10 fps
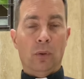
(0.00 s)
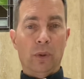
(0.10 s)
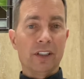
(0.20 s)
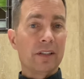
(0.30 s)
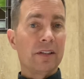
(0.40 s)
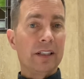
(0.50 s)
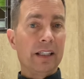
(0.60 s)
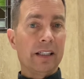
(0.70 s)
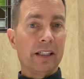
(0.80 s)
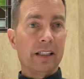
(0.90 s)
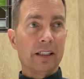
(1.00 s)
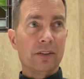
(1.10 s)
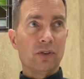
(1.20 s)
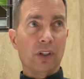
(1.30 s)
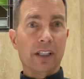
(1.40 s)
we just seek
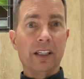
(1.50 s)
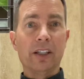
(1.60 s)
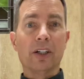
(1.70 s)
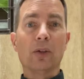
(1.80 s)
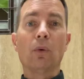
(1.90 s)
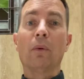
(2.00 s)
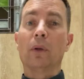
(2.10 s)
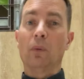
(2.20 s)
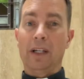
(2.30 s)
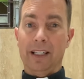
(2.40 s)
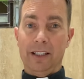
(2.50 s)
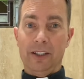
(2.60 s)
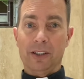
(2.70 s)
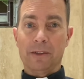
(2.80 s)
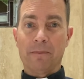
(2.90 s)
to hear what we want to
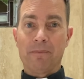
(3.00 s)
hear.